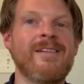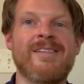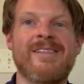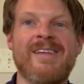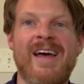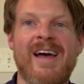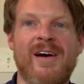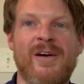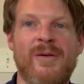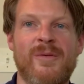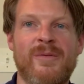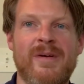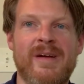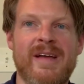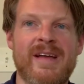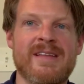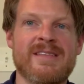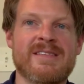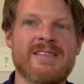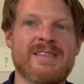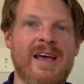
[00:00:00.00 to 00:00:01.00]
Now
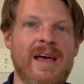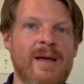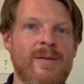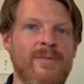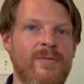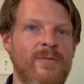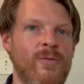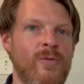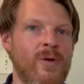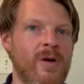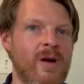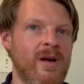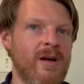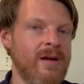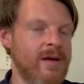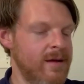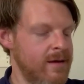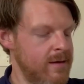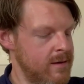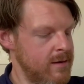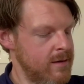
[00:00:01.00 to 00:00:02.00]
it's time for
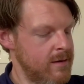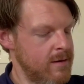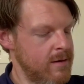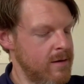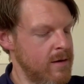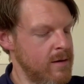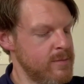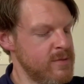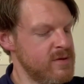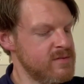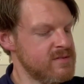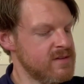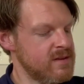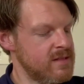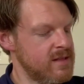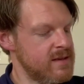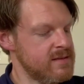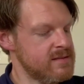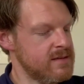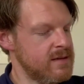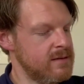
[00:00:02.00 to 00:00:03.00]
our music
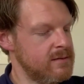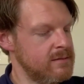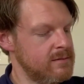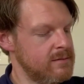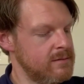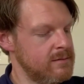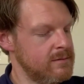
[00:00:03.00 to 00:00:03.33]
lesson.